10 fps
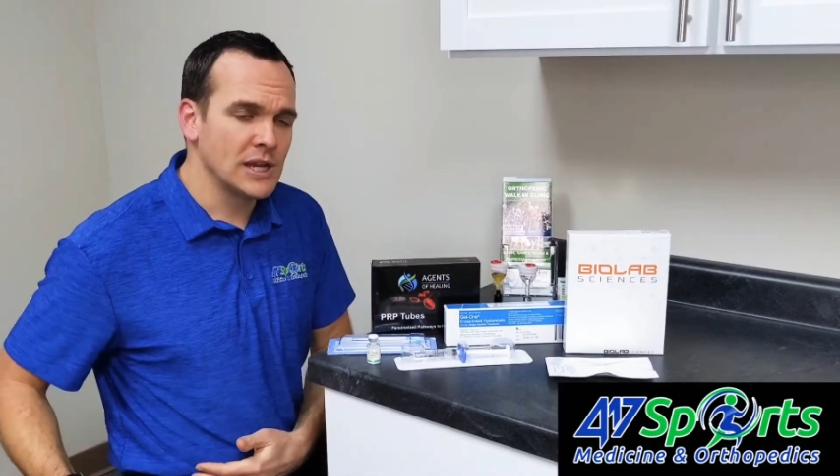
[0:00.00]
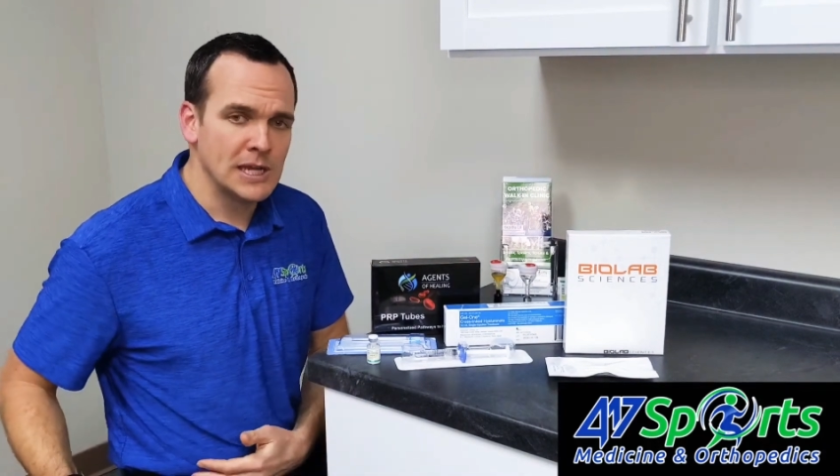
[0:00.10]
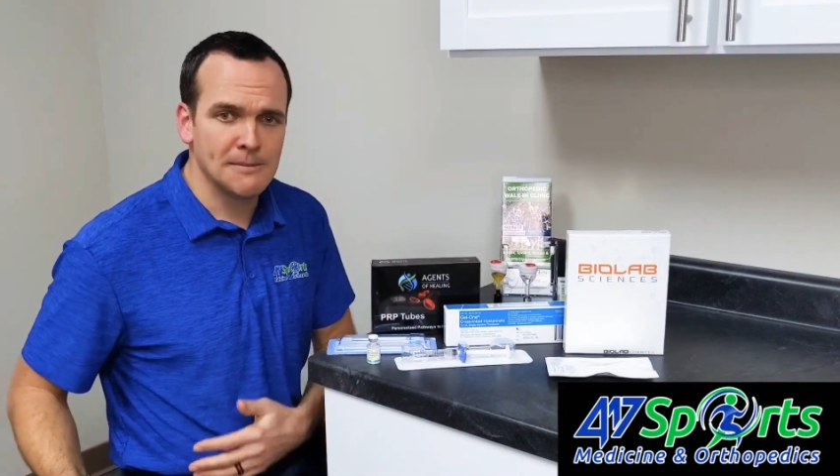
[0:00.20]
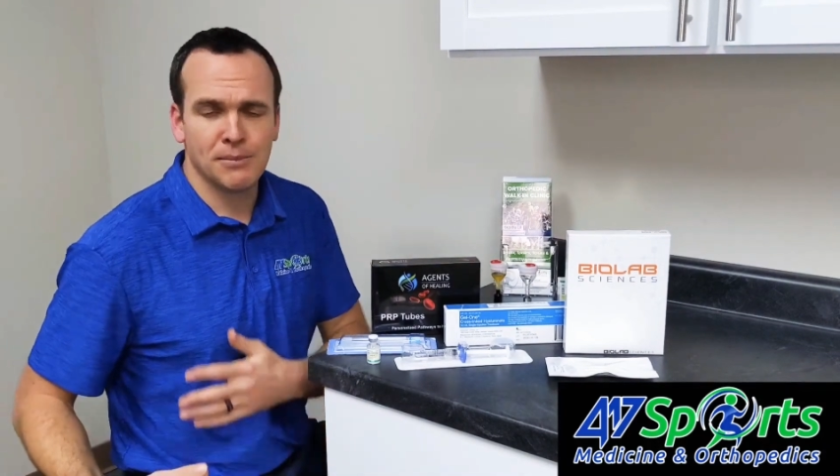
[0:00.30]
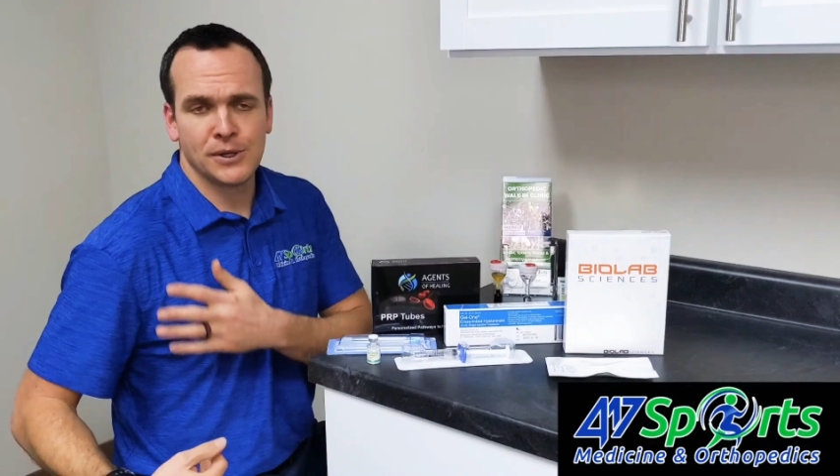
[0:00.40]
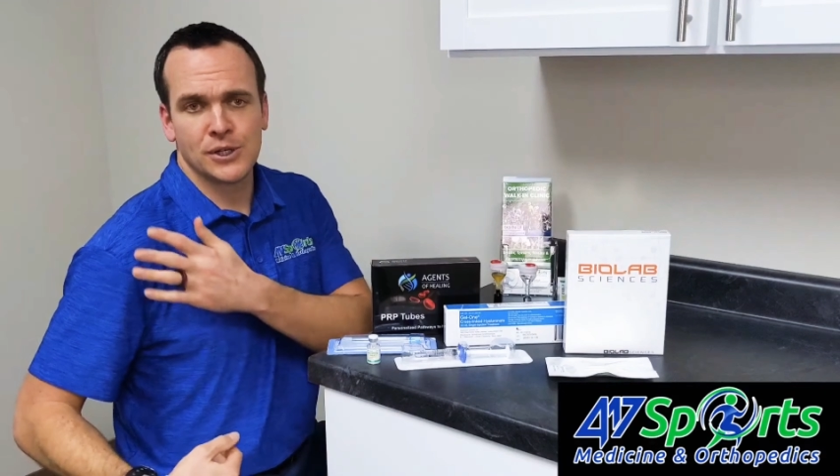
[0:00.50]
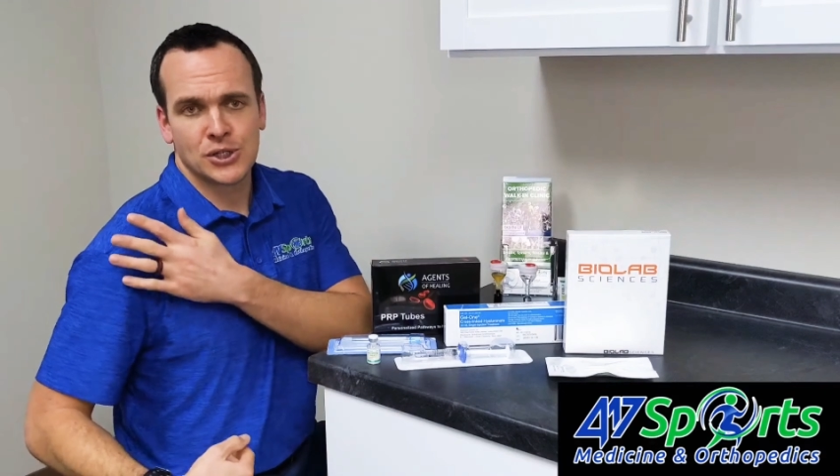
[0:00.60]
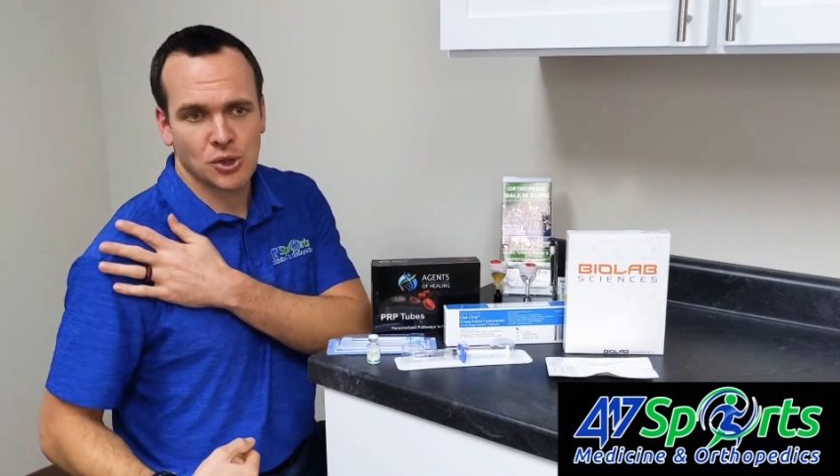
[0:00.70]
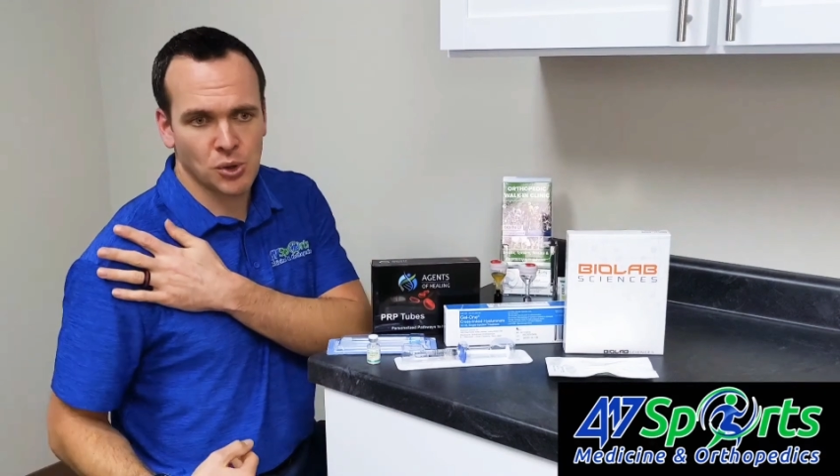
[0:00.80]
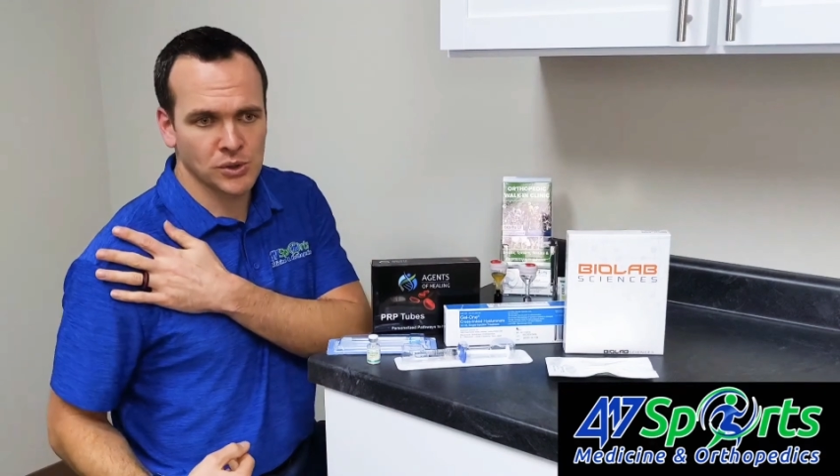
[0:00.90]
hip or your
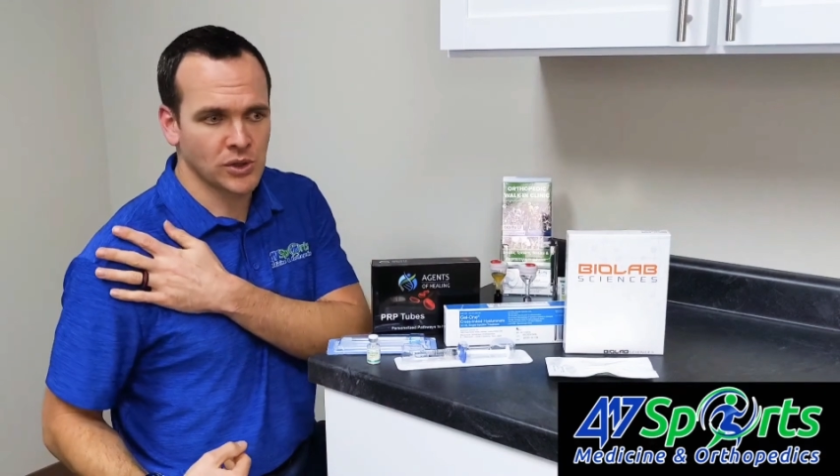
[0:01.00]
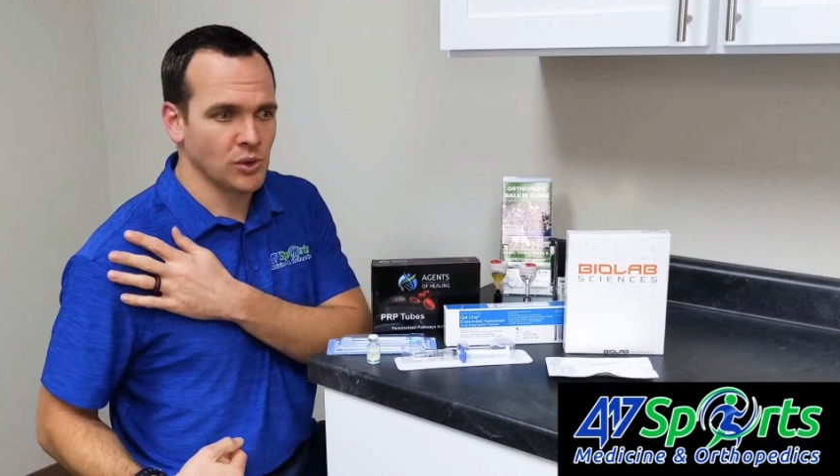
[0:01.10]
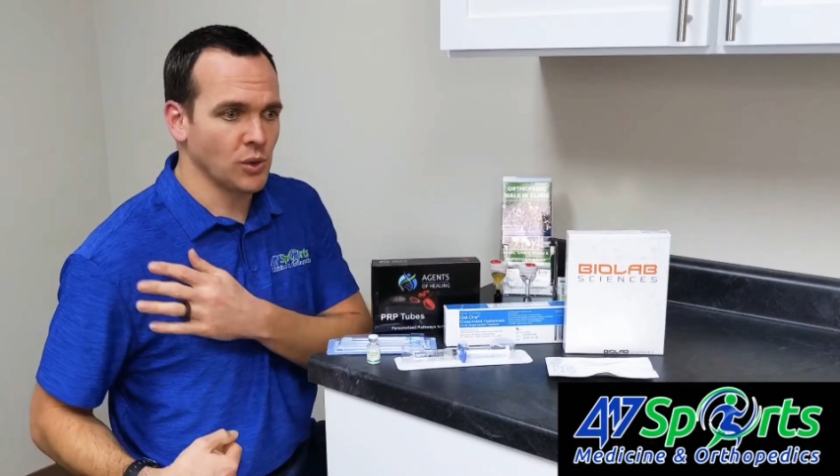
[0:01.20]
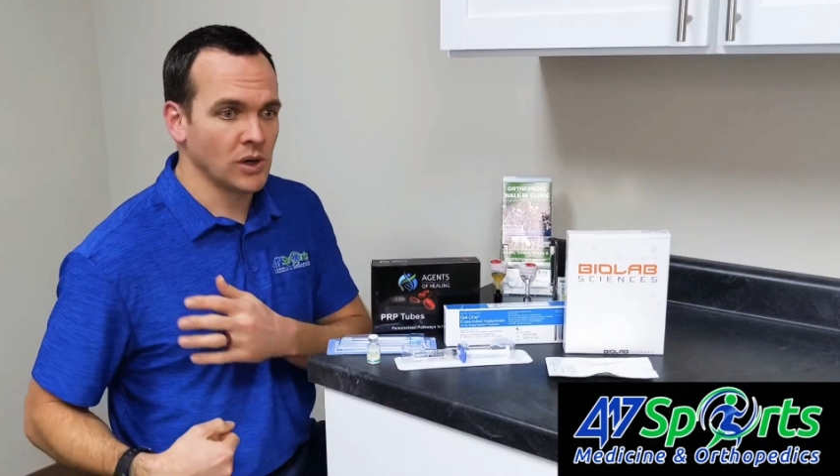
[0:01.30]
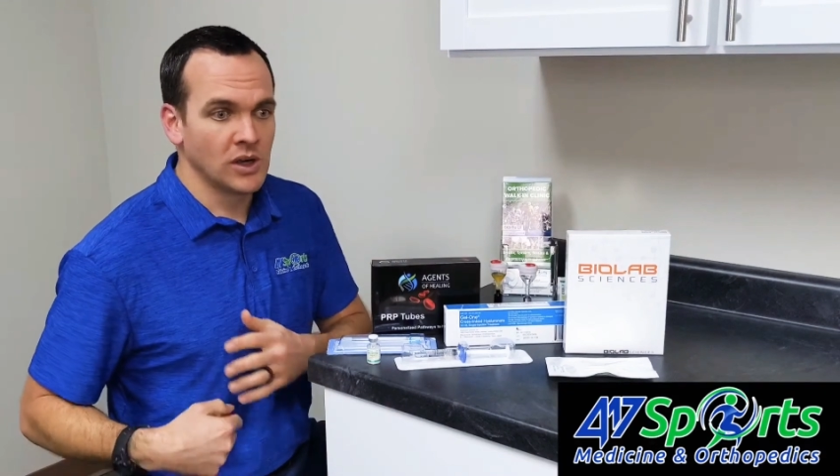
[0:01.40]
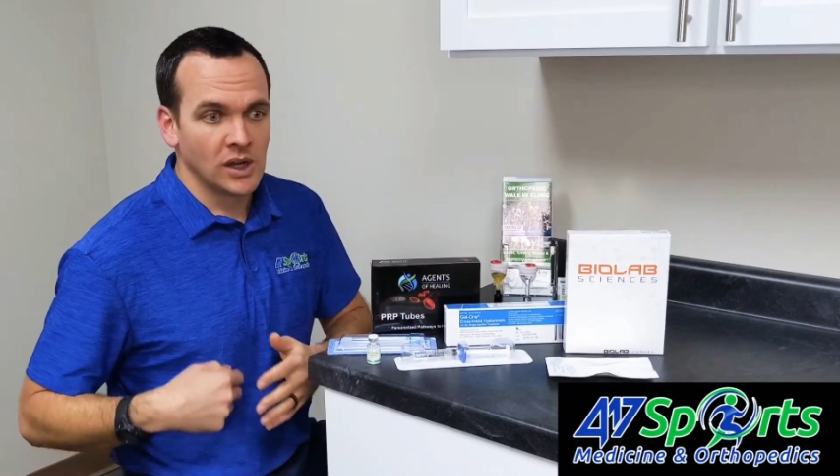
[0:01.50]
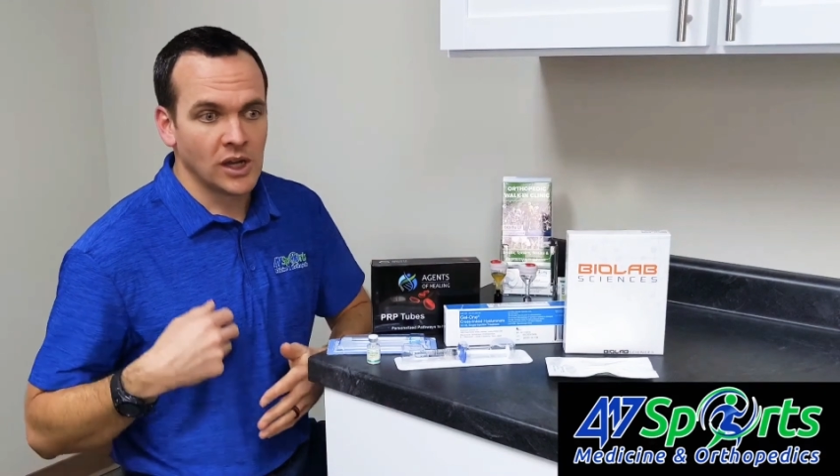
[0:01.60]
shoulder or